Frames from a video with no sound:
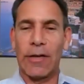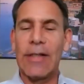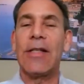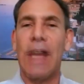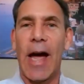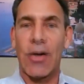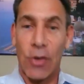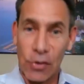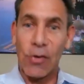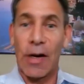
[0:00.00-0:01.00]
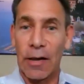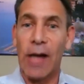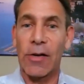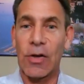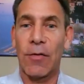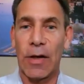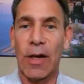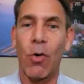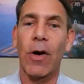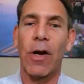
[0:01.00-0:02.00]
detached because you got a lot of stuff to get
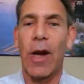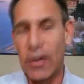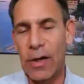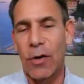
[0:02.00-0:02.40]
organized.